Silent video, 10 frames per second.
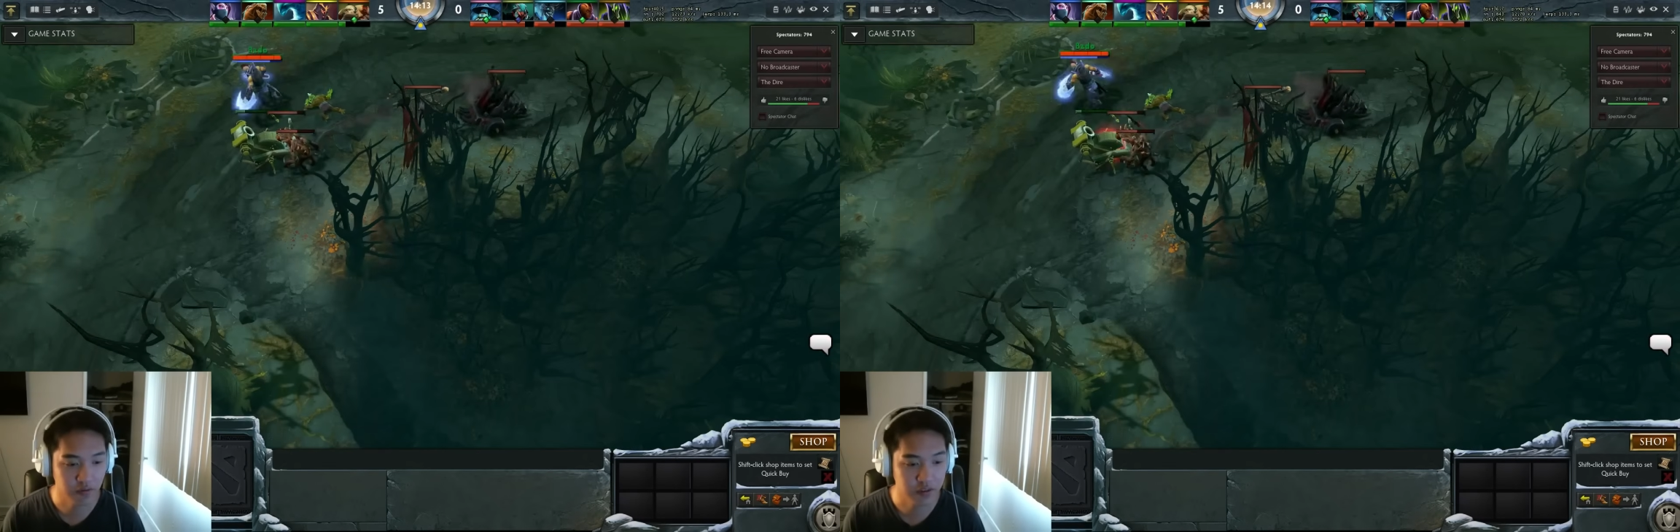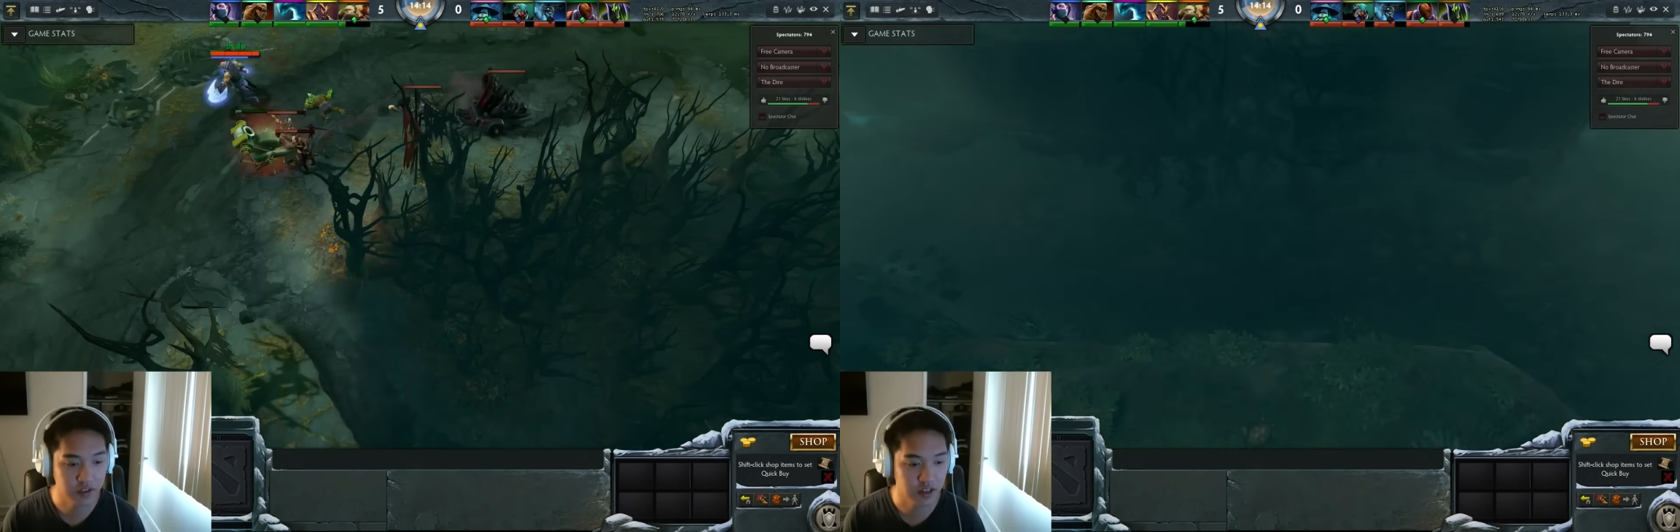
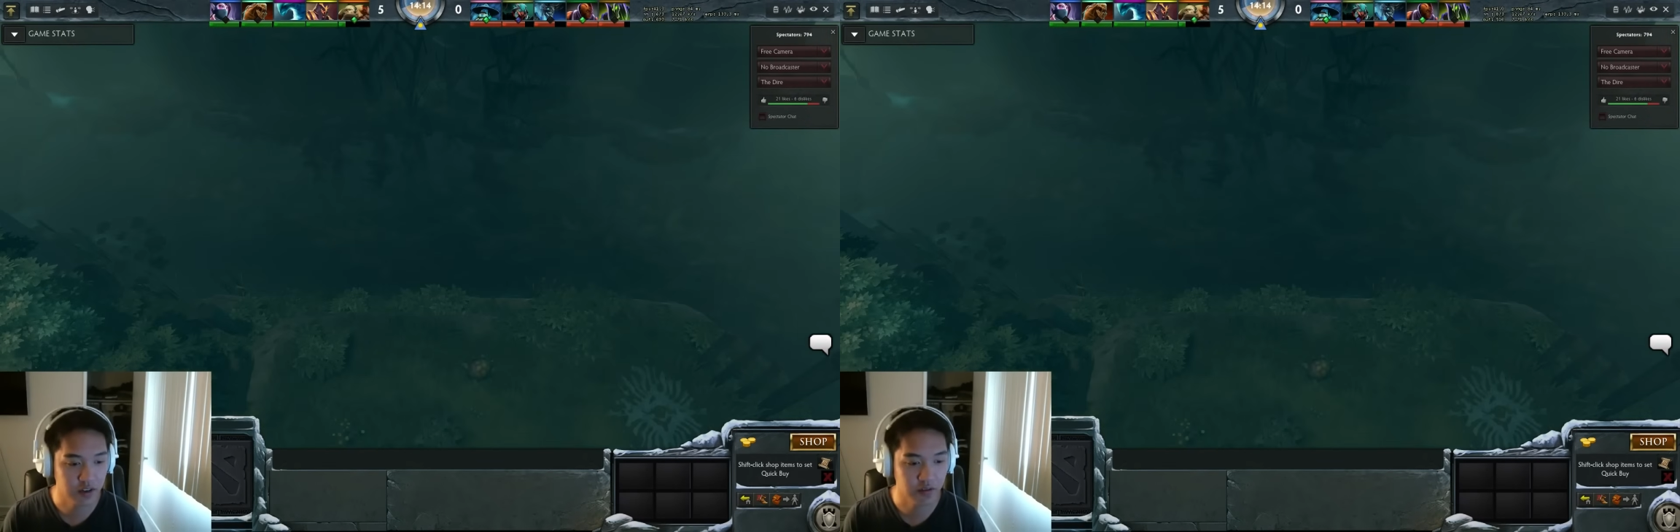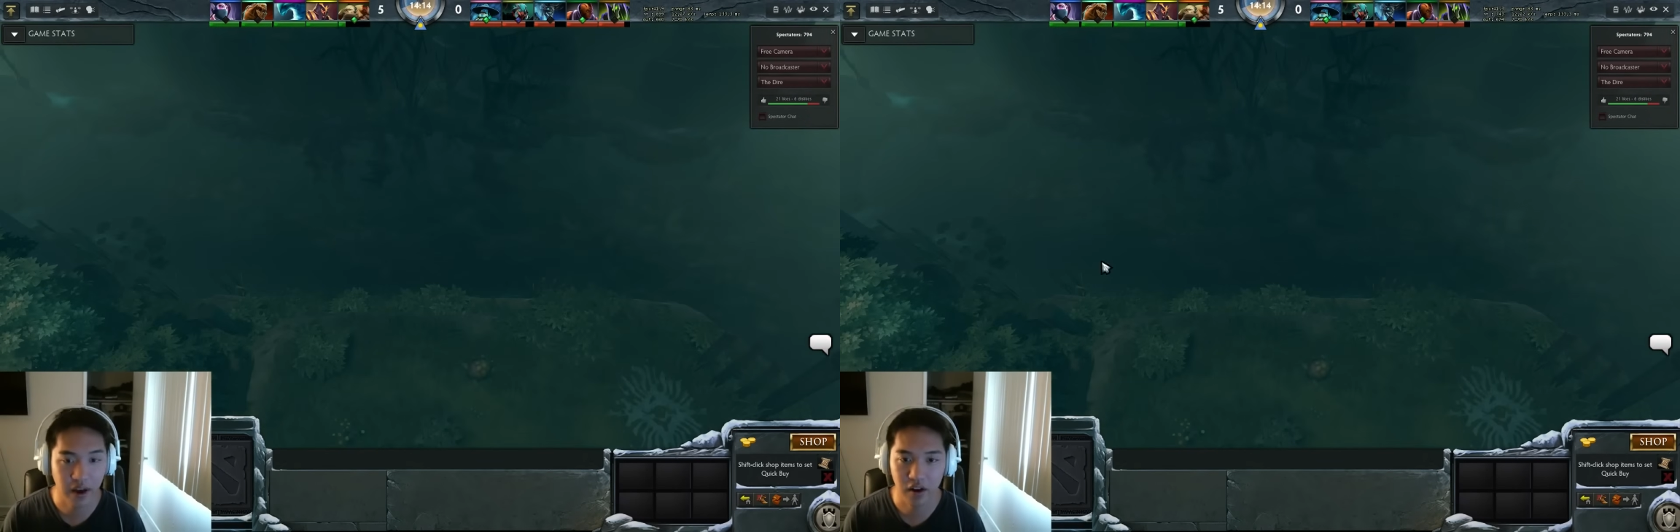
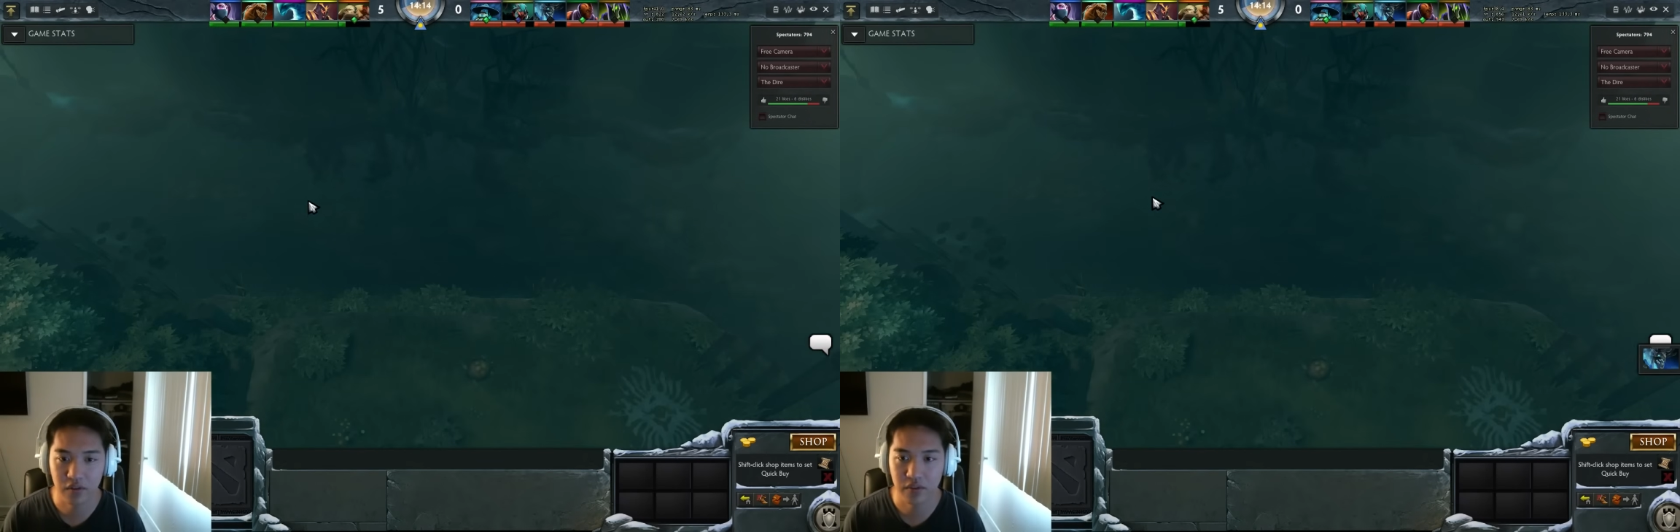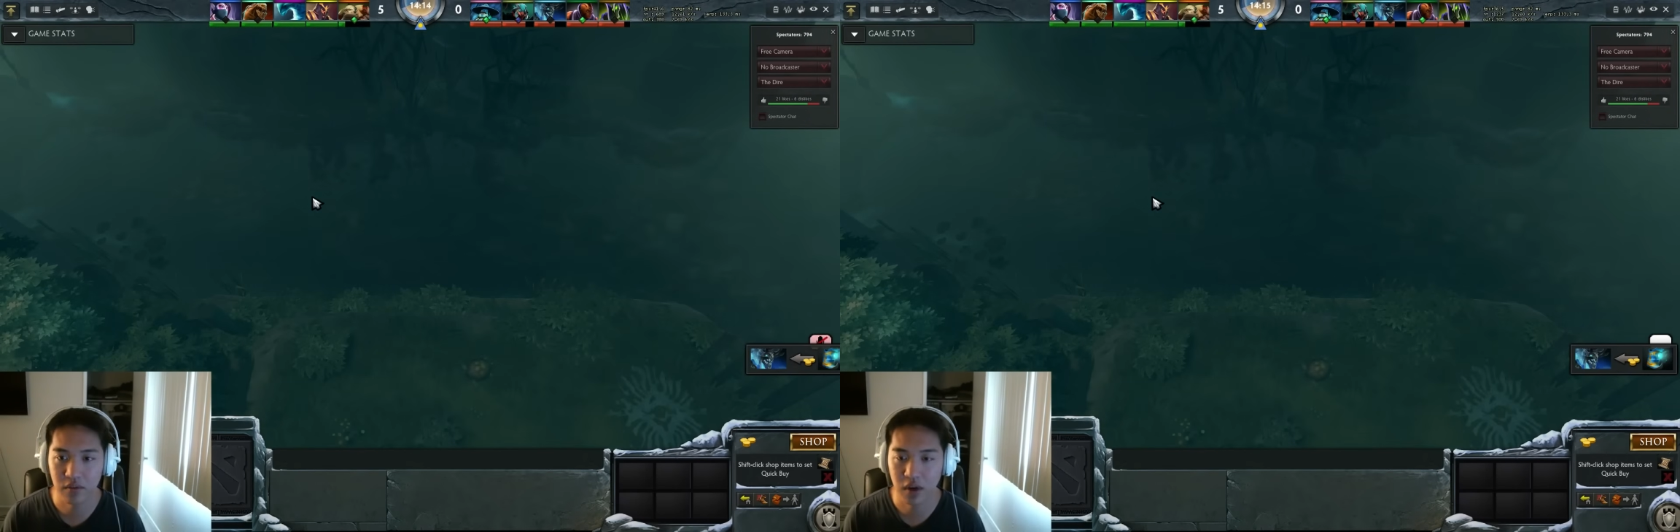visited
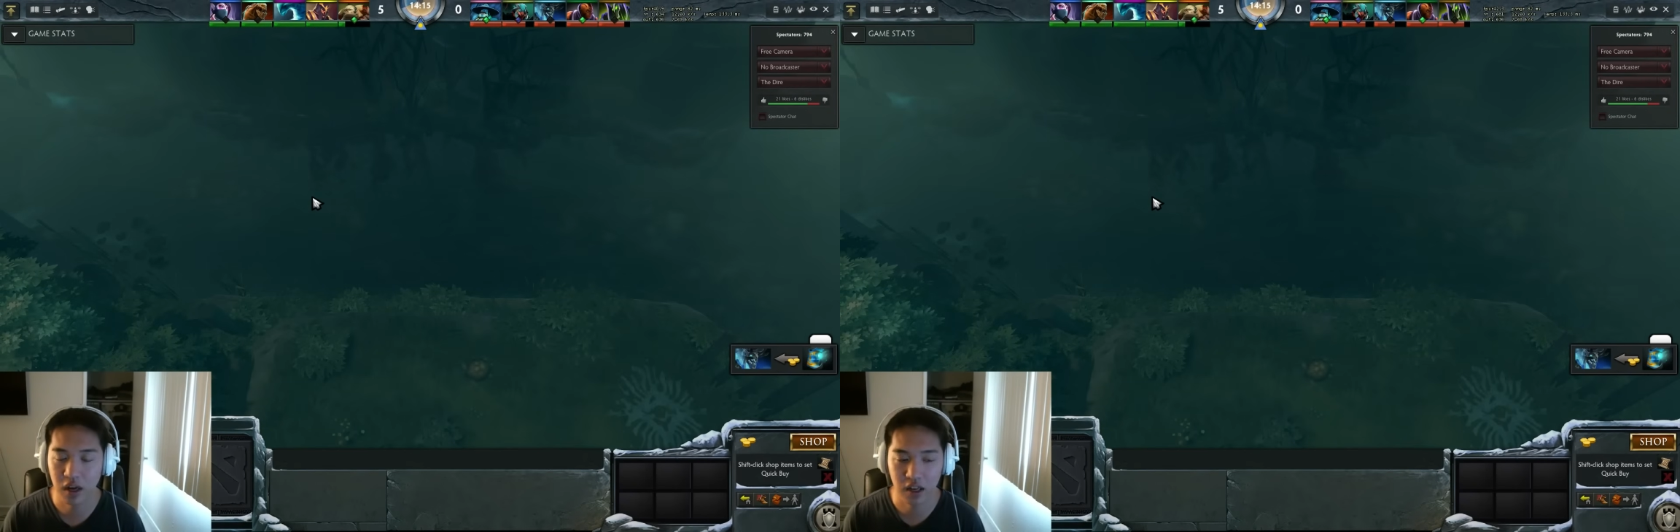Valve, a